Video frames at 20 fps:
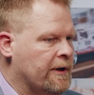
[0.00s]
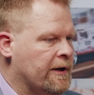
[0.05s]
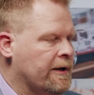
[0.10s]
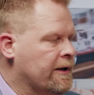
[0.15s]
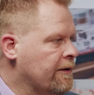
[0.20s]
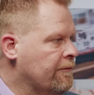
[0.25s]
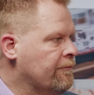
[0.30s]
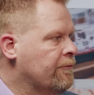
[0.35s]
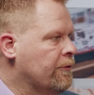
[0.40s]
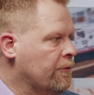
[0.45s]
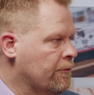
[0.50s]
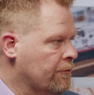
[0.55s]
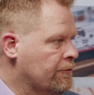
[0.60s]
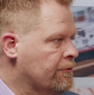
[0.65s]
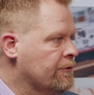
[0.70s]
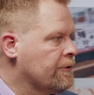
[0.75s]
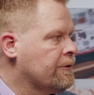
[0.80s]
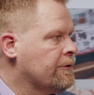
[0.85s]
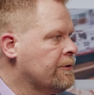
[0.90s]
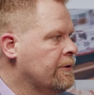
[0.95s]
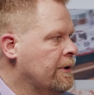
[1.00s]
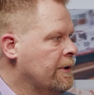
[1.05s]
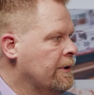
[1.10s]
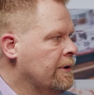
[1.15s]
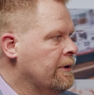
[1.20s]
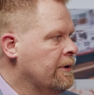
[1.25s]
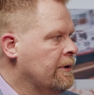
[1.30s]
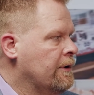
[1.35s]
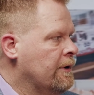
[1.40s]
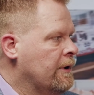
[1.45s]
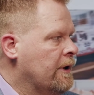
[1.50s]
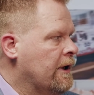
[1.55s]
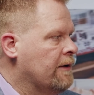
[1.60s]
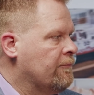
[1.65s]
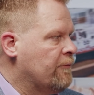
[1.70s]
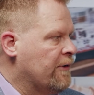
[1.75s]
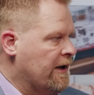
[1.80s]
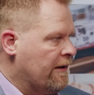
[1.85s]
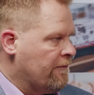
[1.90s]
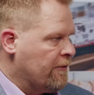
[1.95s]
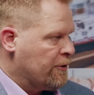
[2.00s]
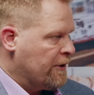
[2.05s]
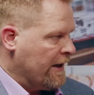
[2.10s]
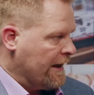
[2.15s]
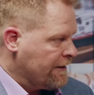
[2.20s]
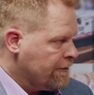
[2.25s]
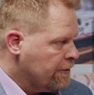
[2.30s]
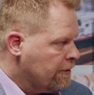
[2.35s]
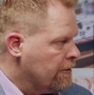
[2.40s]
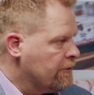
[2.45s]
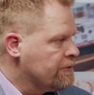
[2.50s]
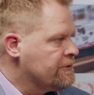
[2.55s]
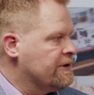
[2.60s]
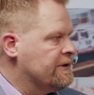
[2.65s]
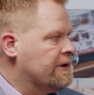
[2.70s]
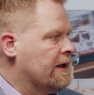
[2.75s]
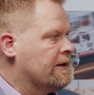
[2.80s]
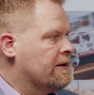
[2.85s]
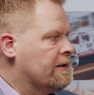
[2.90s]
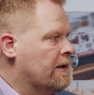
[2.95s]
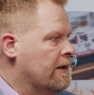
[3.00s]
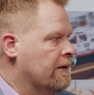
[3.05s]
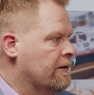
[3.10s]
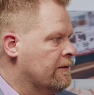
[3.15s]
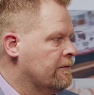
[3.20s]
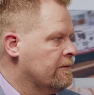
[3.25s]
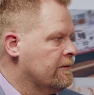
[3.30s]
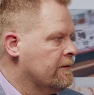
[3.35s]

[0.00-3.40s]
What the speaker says: in future. And we have a technology that can